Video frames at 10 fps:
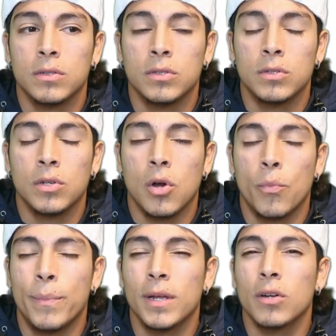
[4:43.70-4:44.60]
you know,
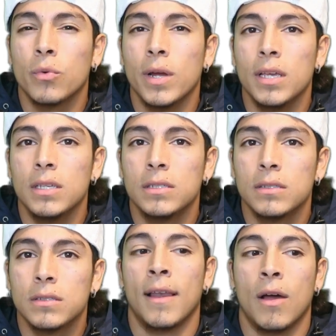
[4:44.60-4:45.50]
bigger ways.
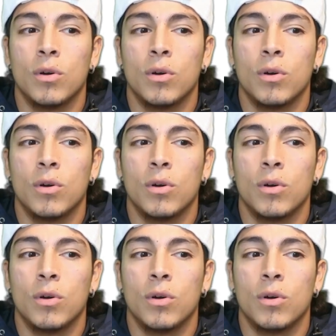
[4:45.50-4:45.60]
And I